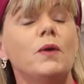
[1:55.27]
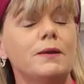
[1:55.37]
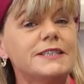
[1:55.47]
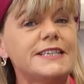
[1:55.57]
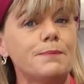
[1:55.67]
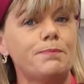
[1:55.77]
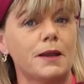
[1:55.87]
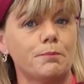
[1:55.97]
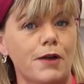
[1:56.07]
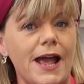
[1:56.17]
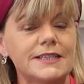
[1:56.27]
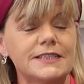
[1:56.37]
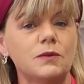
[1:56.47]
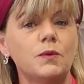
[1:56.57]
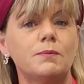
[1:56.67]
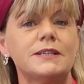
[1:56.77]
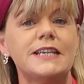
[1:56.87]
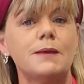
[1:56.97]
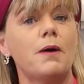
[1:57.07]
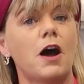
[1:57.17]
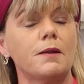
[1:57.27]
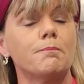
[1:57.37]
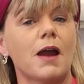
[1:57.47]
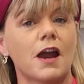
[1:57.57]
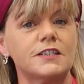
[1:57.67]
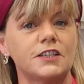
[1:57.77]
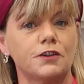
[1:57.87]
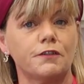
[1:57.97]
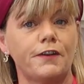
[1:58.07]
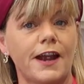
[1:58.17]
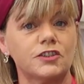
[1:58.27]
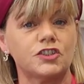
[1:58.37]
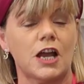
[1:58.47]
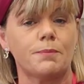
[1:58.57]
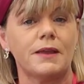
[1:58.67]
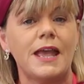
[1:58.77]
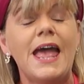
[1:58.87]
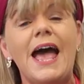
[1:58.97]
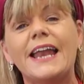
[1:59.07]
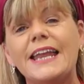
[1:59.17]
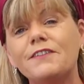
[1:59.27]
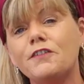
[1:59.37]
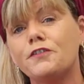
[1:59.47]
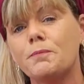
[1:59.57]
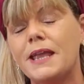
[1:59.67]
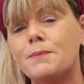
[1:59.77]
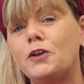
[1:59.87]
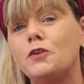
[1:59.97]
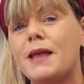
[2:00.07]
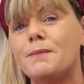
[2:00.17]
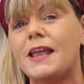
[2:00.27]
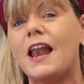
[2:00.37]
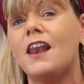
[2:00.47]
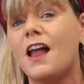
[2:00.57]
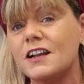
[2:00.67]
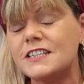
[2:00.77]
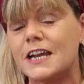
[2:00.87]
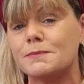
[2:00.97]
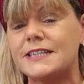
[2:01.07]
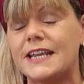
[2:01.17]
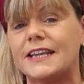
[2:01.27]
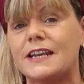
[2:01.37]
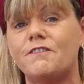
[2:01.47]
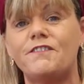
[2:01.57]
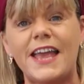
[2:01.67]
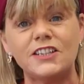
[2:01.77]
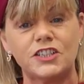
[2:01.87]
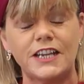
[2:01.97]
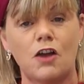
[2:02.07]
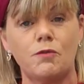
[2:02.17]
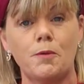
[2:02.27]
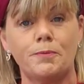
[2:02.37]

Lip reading: We will tip on branding, we will tip on marketing your flower shop. And even for people who may be long-term thinking eventually of